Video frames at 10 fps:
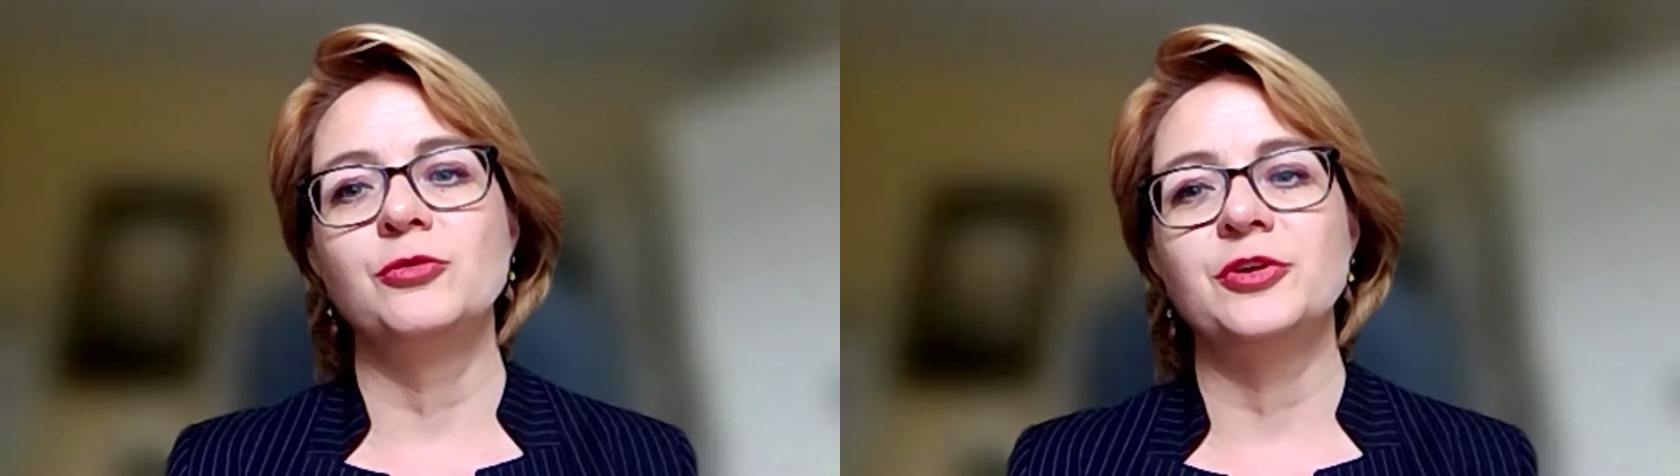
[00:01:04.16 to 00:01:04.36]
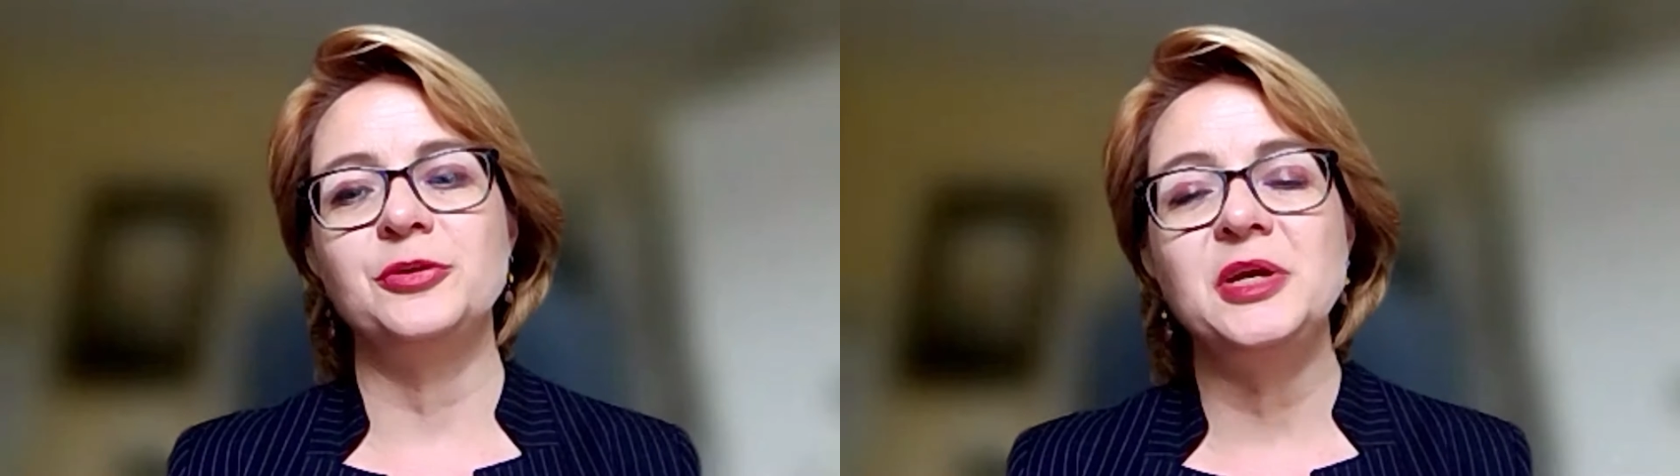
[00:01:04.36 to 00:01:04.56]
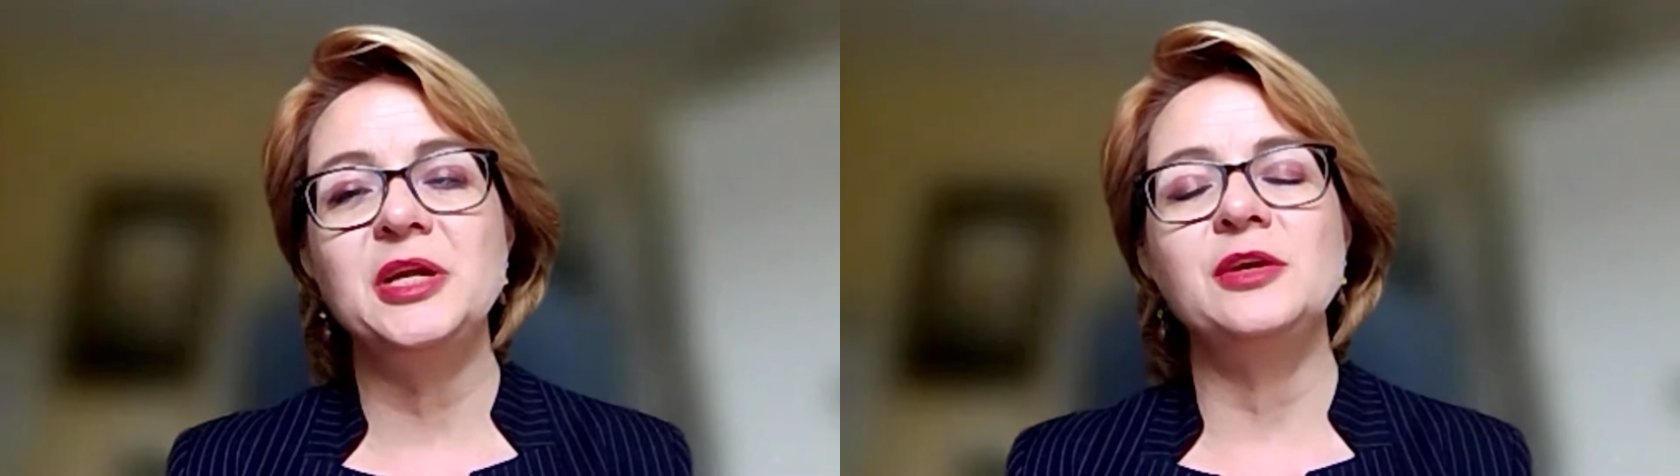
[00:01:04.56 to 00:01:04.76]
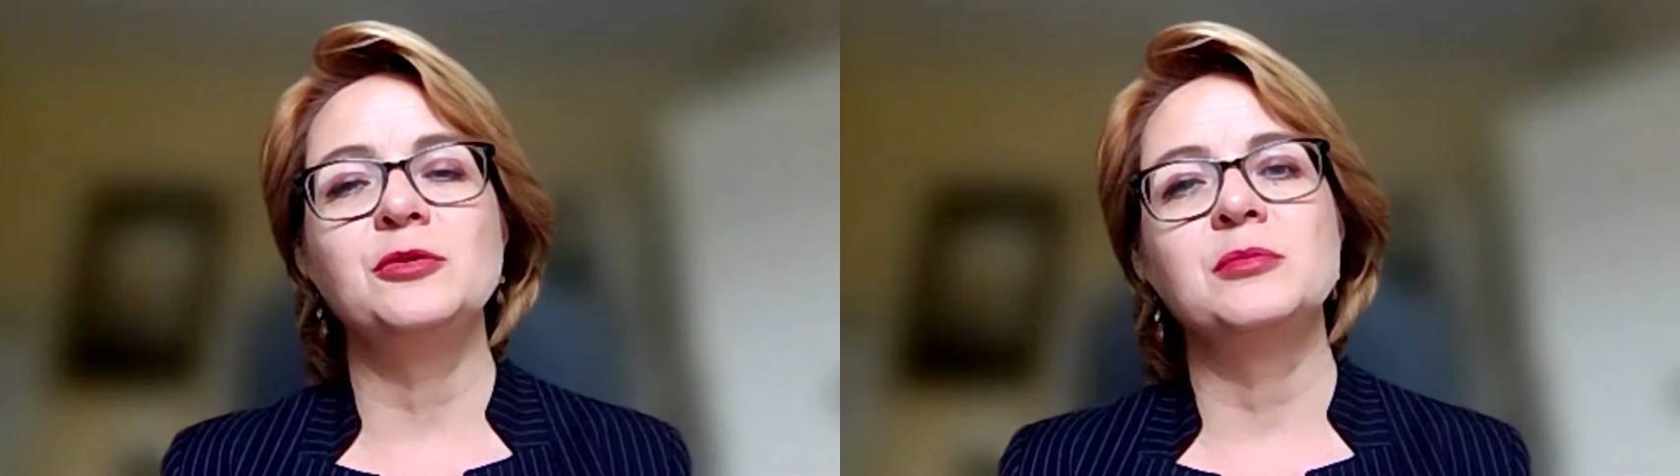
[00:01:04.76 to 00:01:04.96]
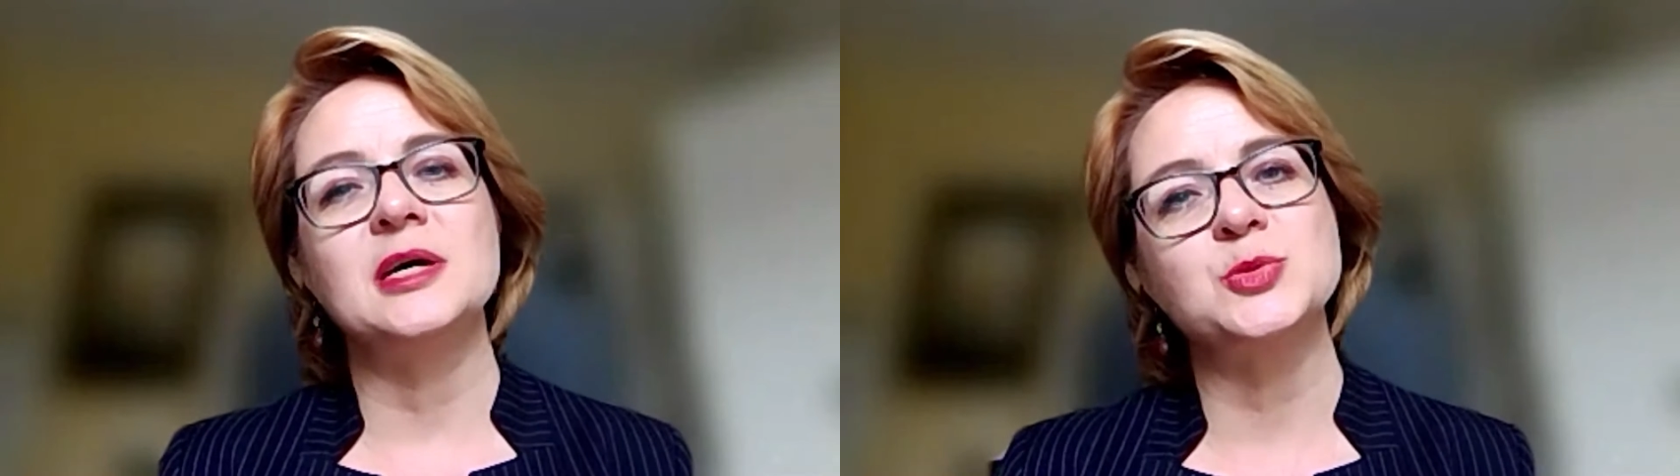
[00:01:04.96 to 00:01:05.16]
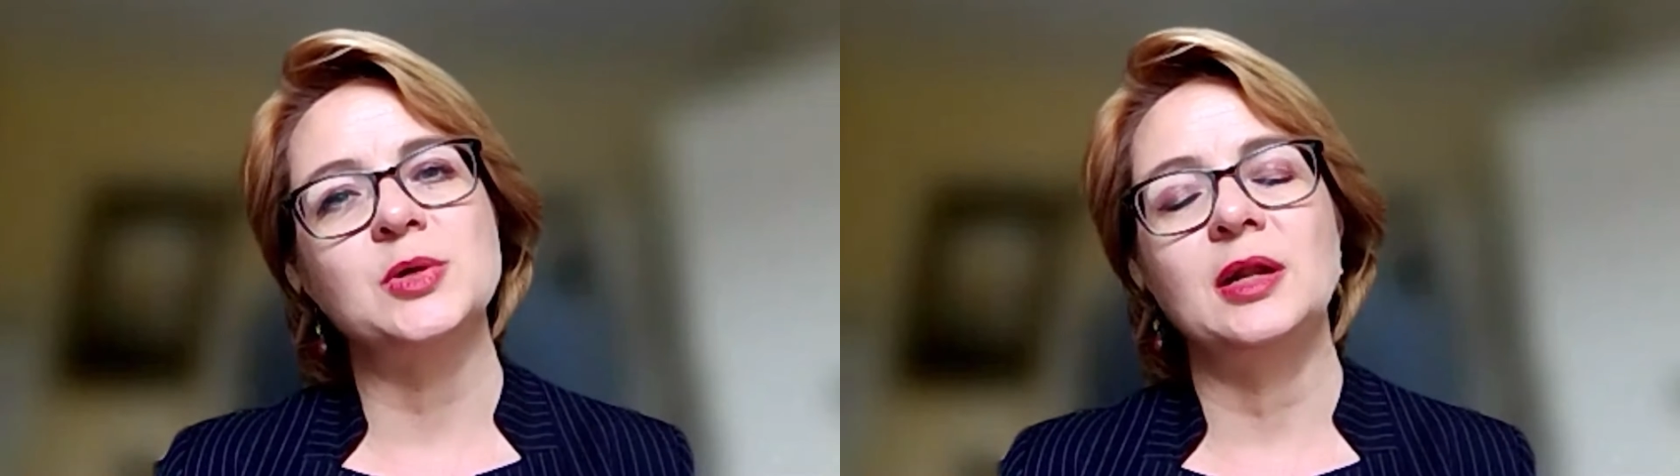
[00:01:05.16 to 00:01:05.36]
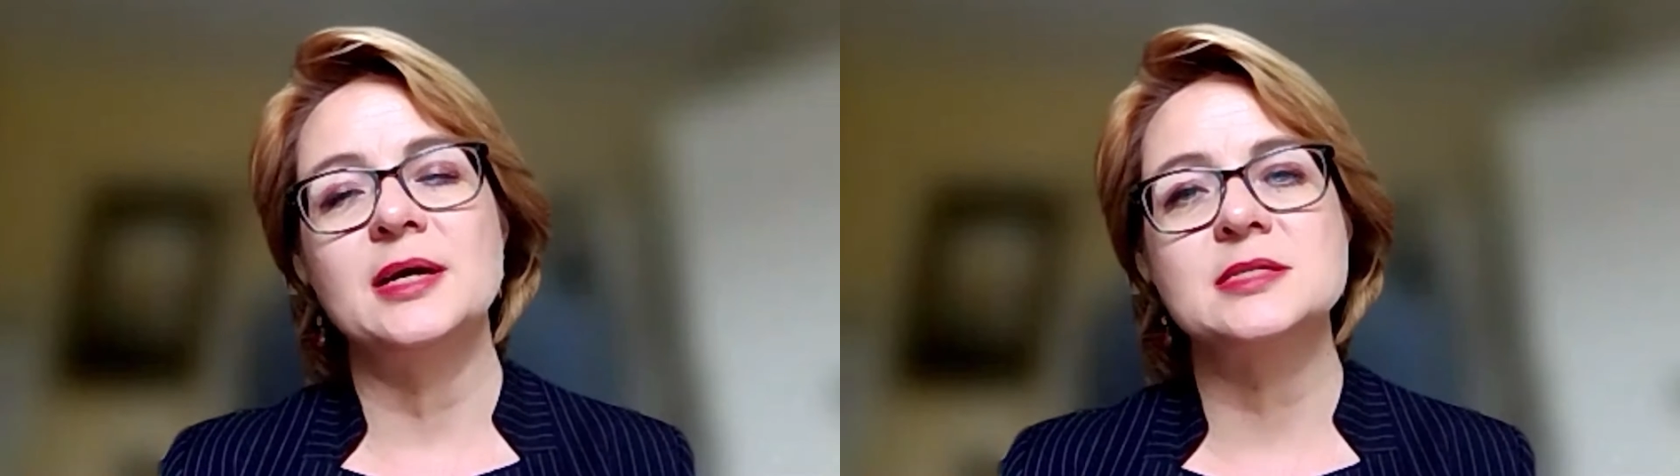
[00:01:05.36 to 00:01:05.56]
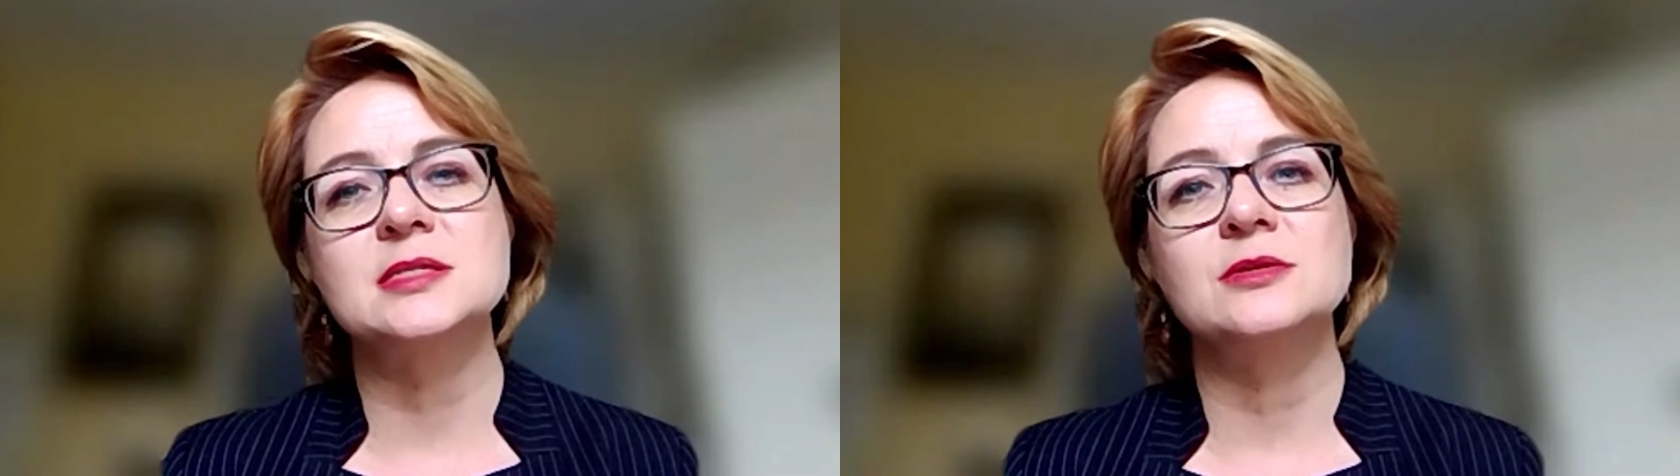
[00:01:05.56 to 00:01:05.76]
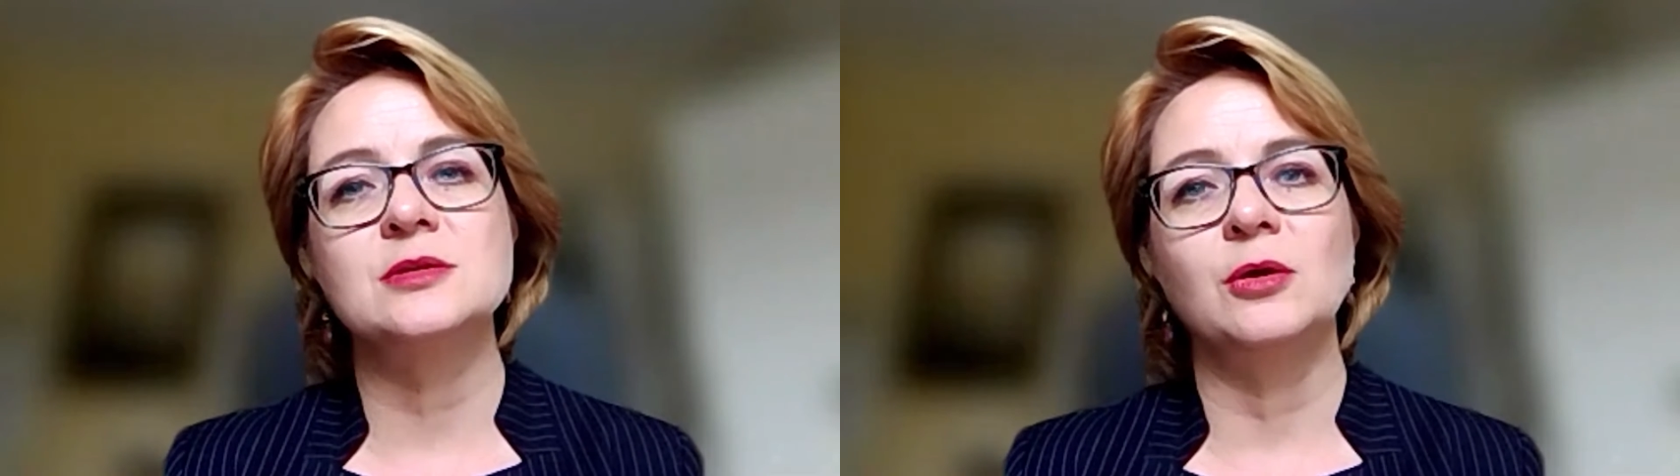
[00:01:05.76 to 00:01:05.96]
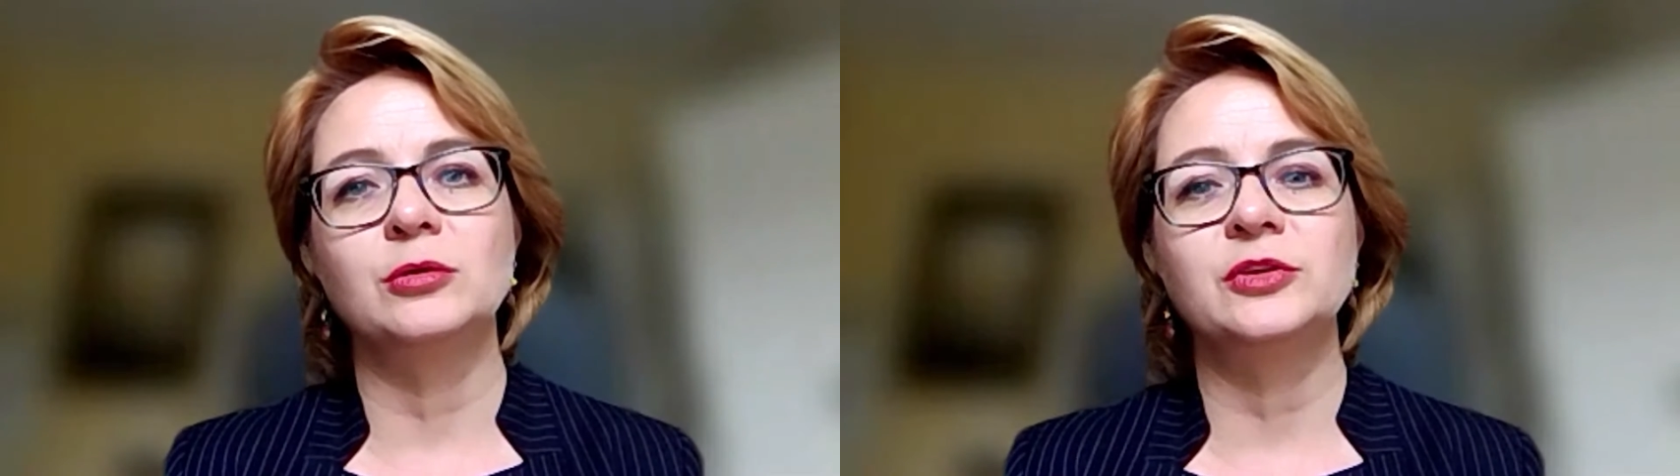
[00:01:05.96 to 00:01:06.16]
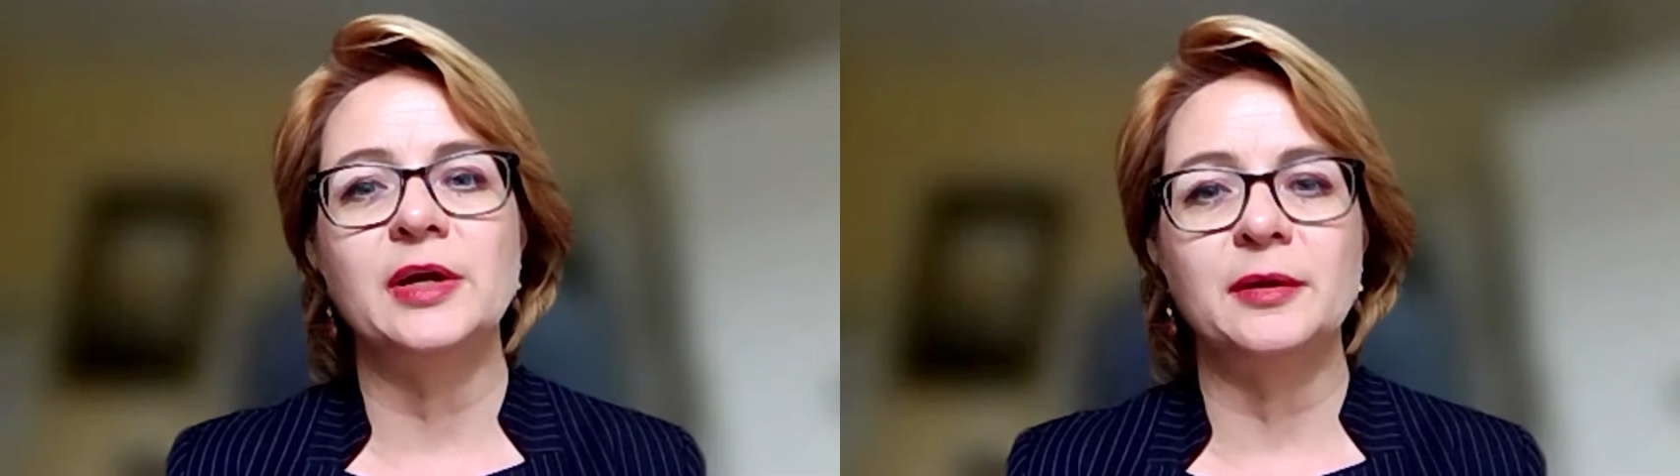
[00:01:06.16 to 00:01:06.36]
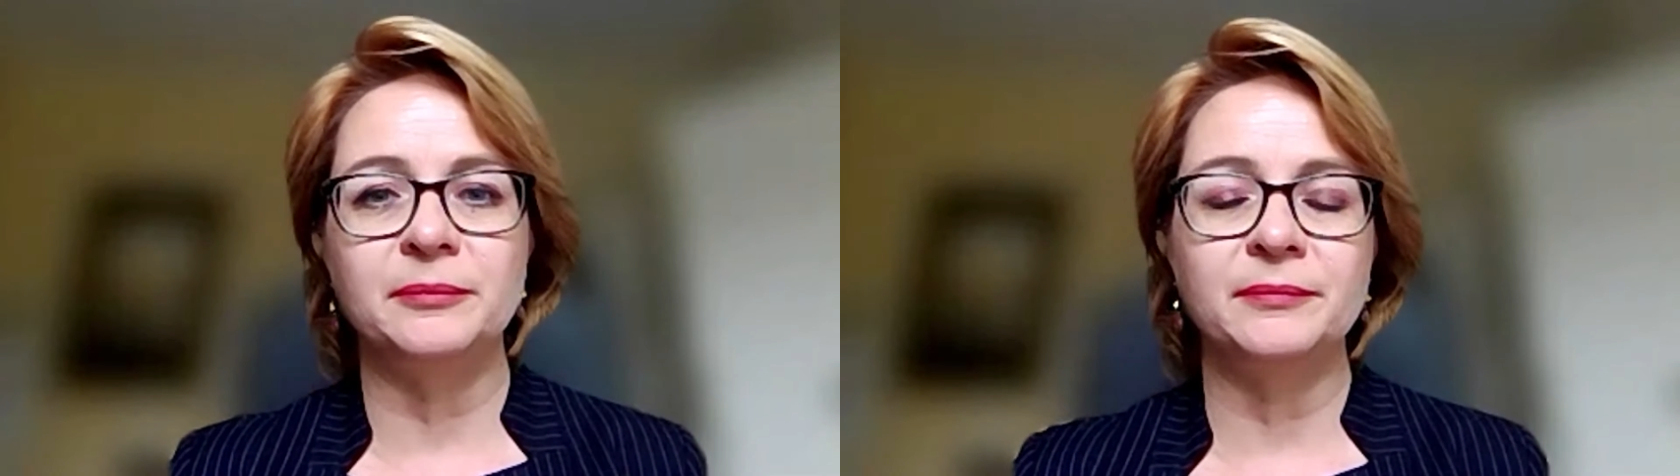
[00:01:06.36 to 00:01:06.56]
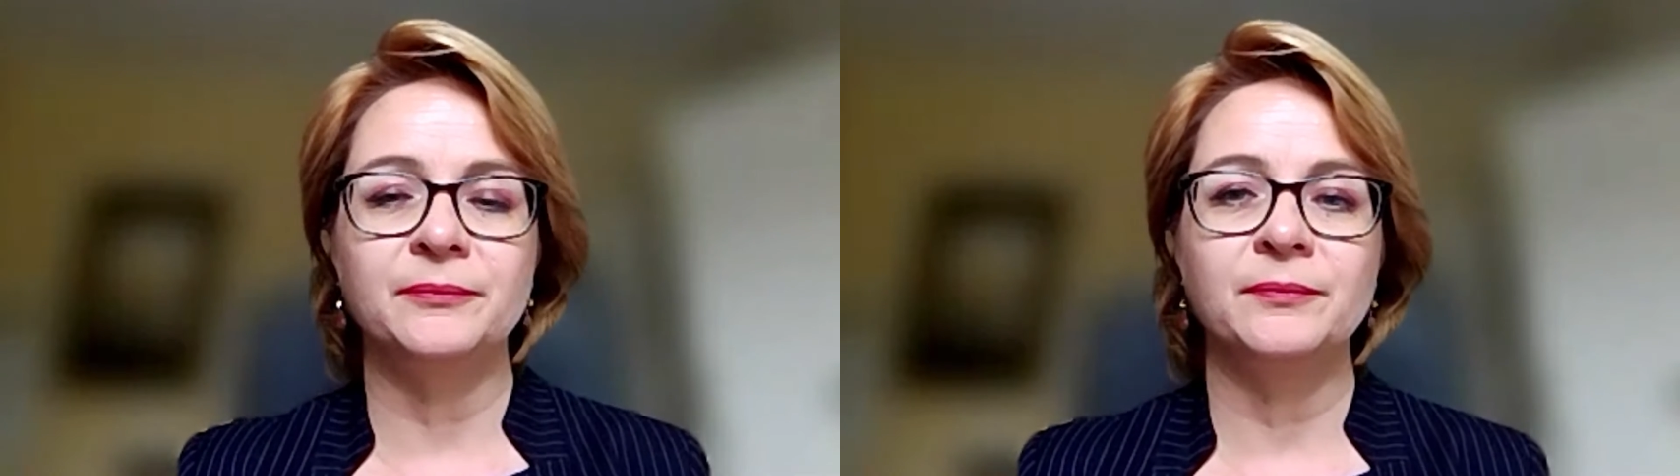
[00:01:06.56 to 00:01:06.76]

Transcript: over the medium as well as the long term.